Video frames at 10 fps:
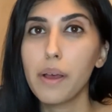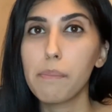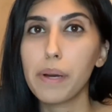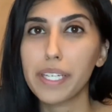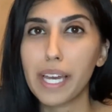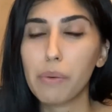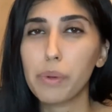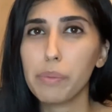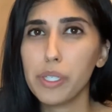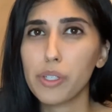But yeah,
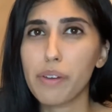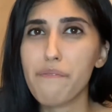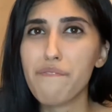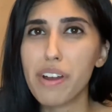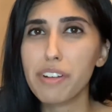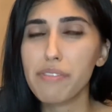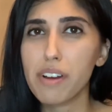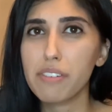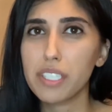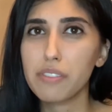we were looking very
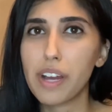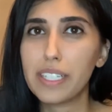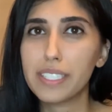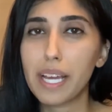far in advance